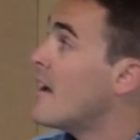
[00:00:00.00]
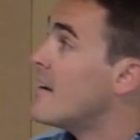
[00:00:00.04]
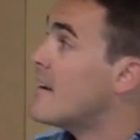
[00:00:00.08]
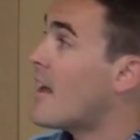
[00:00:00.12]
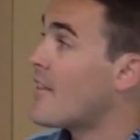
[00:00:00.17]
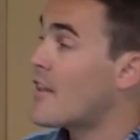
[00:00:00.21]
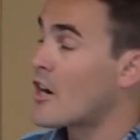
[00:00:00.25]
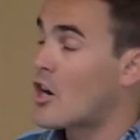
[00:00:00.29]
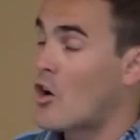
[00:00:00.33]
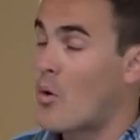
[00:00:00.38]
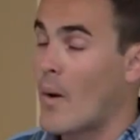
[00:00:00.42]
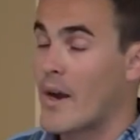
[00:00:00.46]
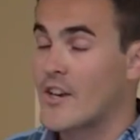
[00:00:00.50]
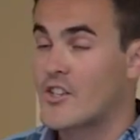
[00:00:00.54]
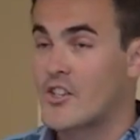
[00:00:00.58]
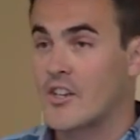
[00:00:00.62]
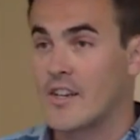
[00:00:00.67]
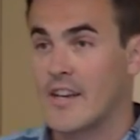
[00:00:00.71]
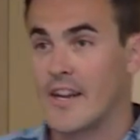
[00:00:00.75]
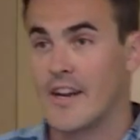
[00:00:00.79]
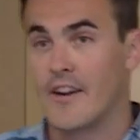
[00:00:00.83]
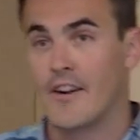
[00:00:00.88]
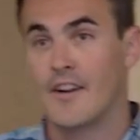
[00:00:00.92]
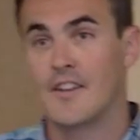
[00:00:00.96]
Another
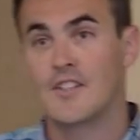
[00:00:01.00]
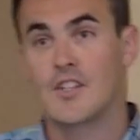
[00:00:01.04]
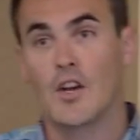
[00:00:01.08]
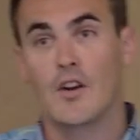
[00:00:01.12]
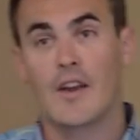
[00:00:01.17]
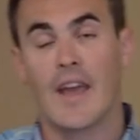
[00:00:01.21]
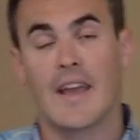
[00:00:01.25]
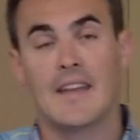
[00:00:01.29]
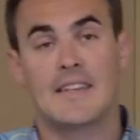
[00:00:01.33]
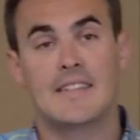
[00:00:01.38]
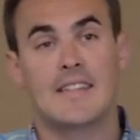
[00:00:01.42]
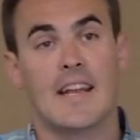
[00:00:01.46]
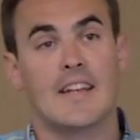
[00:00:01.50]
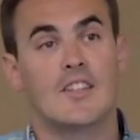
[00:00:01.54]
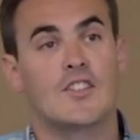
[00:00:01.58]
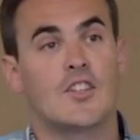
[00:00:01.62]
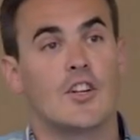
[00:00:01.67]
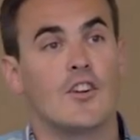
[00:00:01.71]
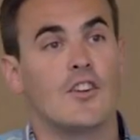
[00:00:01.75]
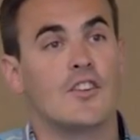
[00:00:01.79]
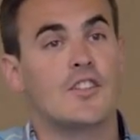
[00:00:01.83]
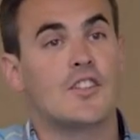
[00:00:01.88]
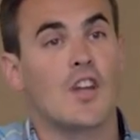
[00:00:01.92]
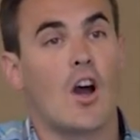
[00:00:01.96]
question here is, okay,
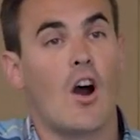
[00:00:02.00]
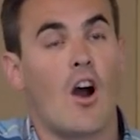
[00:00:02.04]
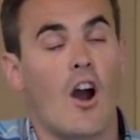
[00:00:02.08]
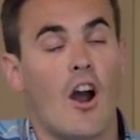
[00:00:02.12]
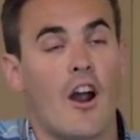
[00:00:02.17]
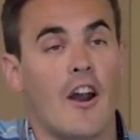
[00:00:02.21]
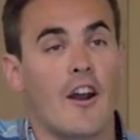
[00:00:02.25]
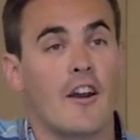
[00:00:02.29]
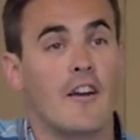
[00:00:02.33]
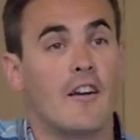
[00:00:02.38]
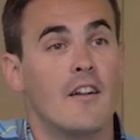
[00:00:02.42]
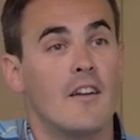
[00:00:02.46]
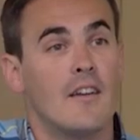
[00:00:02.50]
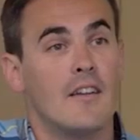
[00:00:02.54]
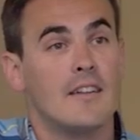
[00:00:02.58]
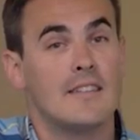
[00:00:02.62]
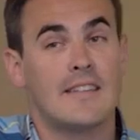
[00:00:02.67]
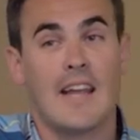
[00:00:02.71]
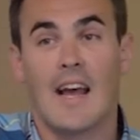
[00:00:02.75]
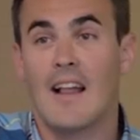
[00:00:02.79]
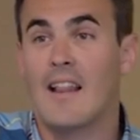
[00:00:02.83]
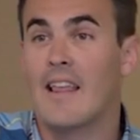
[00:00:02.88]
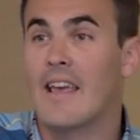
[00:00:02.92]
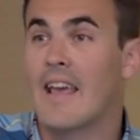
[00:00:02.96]
sensors are
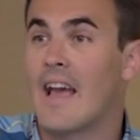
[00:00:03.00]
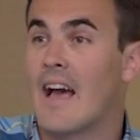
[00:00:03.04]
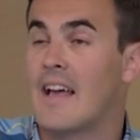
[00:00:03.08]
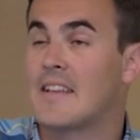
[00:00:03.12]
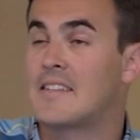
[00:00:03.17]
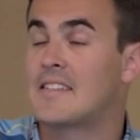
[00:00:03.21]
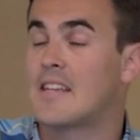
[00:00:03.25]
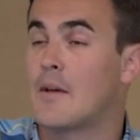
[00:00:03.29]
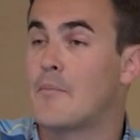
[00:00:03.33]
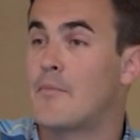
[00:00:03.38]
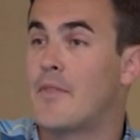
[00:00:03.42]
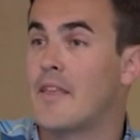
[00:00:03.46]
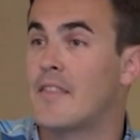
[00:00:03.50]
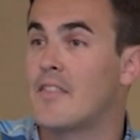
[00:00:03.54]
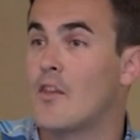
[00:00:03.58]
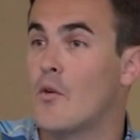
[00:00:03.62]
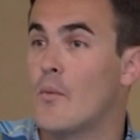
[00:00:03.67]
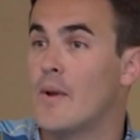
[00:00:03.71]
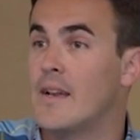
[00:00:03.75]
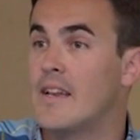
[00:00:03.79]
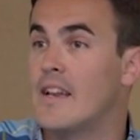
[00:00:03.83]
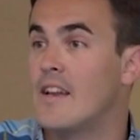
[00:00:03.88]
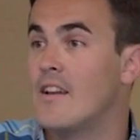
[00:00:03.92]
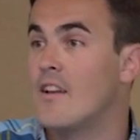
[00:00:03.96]
telling us something that
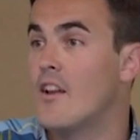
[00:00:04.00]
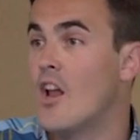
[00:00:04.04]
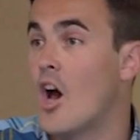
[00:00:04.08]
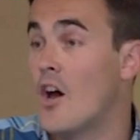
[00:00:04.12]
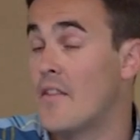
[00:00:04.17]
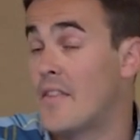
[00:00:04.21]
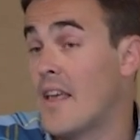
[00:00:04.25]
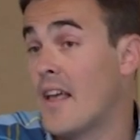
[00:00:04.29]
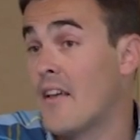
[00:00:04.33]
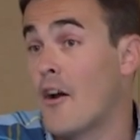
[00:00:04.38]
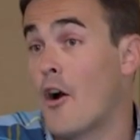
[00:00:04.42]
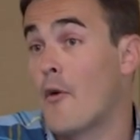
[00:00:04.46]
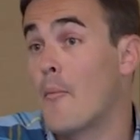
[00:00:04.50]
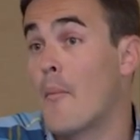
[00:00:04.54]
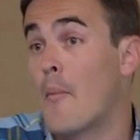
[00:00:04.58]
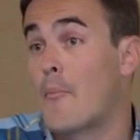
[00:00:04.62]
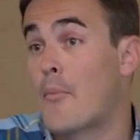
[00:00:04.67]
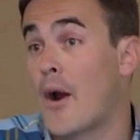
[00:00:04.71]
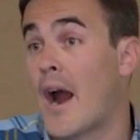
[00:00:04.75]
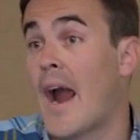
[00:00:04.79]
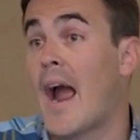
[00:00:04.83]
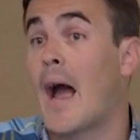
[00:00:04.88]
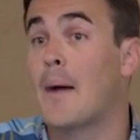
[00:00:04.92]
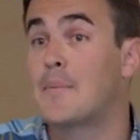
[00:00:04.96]
we didn't know, or
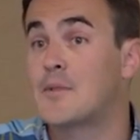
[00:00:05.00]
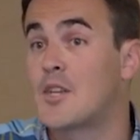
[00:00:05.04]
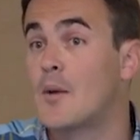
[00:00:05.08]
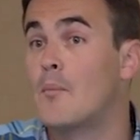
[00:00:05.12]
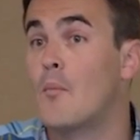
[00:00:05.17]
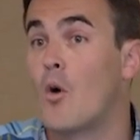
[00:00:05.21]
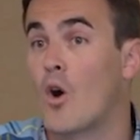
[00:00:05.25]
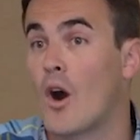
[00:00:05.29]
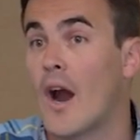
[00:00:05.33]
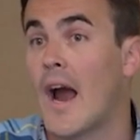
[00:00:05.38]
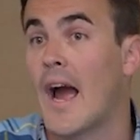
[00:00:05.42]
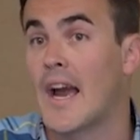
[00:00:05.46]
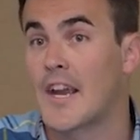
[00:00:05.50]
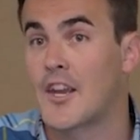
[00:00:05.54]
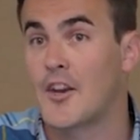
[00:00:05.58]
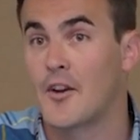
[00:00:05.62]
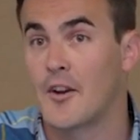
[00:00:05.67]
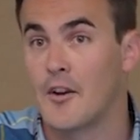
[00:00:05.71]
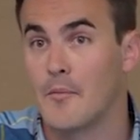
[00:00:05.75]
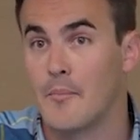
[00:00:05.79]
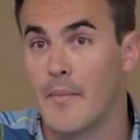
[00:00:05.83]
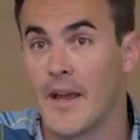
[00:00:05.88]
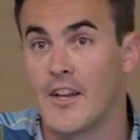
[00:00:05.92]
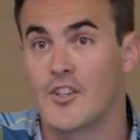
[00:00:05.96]
perhaps a more
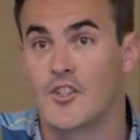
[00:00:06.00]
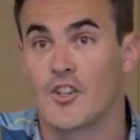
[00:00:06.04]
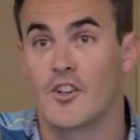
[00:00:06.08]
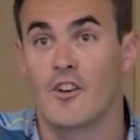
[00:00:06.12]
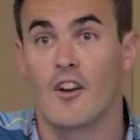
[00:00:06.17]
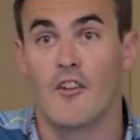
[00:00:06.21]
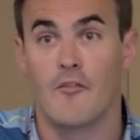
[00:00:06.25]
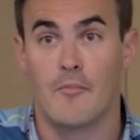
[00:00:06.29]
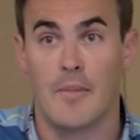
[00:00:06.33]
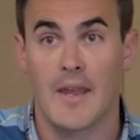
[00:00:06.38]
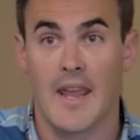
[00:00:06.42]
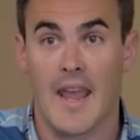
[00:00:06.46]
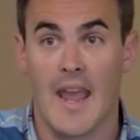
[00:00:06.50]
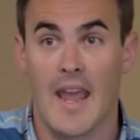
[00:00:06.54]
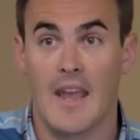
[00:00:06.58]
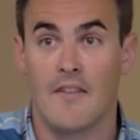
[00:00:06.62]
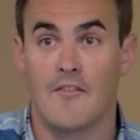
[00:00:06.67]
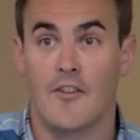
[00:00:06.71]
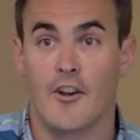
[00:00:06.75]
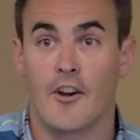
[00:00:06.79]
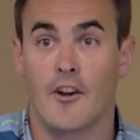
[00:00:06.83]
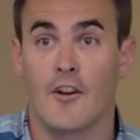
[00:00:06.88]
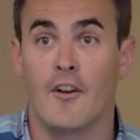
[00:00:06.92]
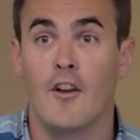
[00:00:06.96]
accurate measure of
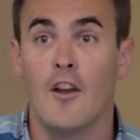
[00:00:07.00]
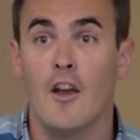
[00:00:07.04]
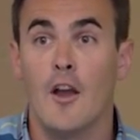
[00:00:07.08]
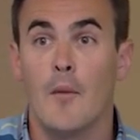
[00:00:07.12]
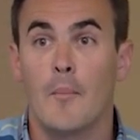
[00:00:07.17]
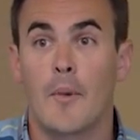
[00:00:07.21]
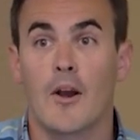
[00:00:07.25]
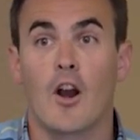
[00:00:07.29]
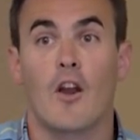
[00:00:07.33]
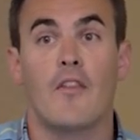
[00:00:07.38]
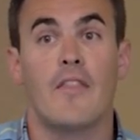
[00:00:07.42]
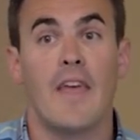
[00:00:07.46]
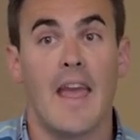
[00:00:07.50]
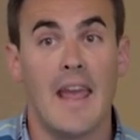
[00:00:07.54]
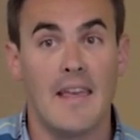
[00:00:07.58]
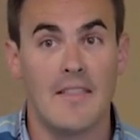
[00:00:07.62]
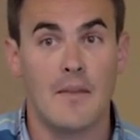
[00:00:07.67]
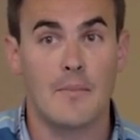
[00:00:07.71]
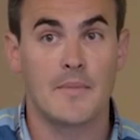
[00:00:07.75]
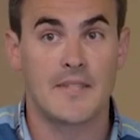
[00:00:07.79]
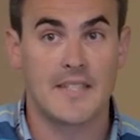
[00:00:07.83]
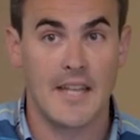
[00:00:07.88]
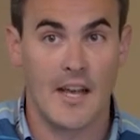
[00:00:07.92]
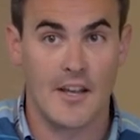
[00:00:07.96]
behavior, but are they
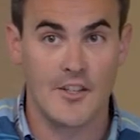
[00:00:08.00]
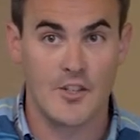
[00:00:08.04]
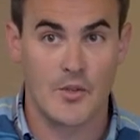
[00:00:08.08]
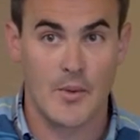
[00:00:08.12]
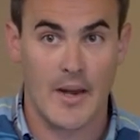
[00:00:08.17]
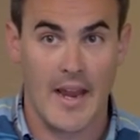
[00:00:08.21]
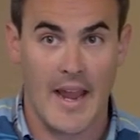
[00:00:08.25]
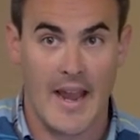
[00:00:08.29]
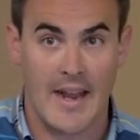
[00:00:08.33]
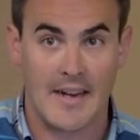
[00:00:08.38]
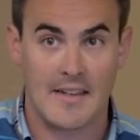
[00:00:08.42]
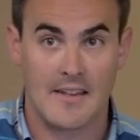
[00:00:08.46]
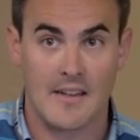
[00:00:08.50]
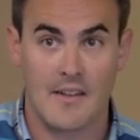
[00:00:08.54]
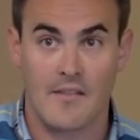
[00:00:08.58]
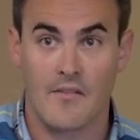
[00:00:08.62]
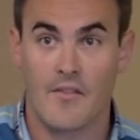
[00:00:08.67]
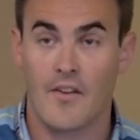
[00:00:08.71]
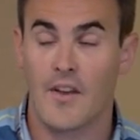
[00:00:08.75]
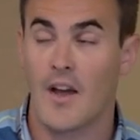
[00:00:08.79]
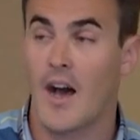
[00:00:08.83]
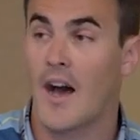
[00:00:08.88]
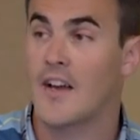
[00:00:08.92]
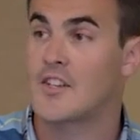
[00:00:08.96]
themselves
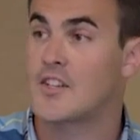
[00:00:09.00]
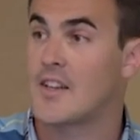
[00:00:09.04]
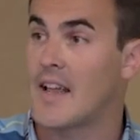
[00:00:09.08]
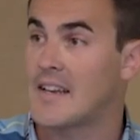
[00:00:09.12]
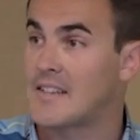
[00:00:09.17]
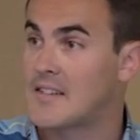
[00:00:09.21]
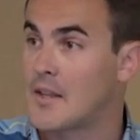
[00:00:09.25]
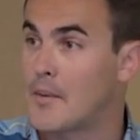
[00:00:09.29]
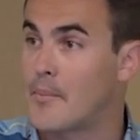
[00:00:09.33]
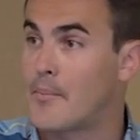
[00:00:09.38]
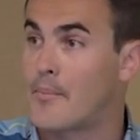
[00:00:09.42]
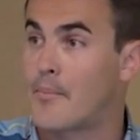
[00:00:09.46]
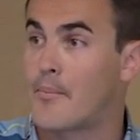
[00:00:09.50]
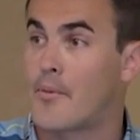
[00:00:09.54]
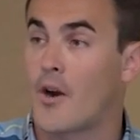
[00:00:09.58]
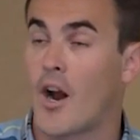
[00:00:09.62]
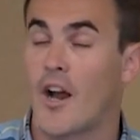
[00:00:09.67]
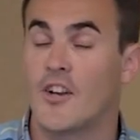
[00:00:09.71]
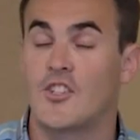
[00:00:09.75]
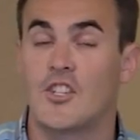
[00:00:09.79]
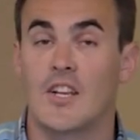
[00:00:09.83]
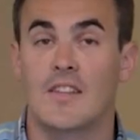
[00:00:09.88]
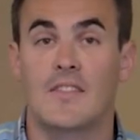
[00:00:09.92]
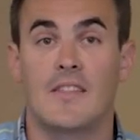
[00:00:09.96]
reactive? Uh, so that's the
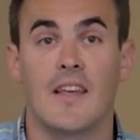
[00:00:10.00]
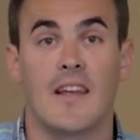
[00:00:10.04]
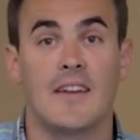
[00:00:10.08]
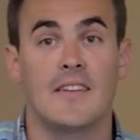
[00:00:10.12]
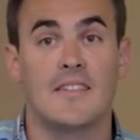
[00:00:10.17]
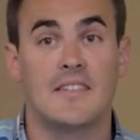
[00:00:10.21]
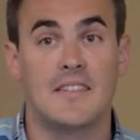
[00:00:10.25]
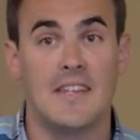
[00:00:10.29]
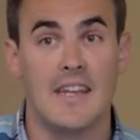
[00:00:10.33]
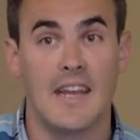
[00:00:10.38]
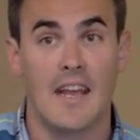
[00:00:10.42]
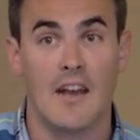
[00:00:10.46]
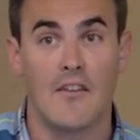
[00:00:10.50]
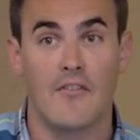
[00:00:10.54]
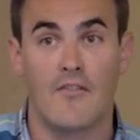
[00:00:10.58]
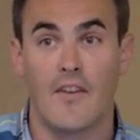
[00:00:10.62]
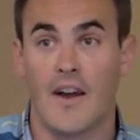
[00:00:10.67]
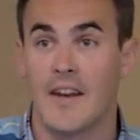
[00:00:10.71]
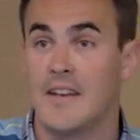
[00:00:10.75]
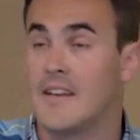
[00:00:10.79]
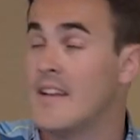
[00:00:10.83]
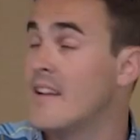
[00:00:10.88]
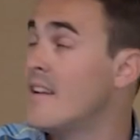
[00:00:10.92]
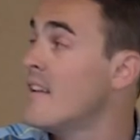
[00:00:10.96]
project that CEGA
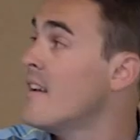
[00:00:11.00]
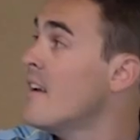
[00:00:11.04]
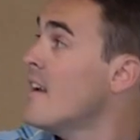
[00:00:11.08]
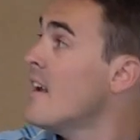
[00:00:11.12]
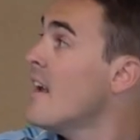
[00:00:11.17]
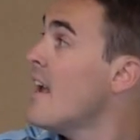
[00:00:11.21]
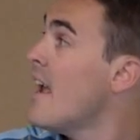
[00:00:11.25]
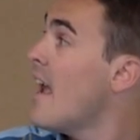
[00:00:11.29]
funded.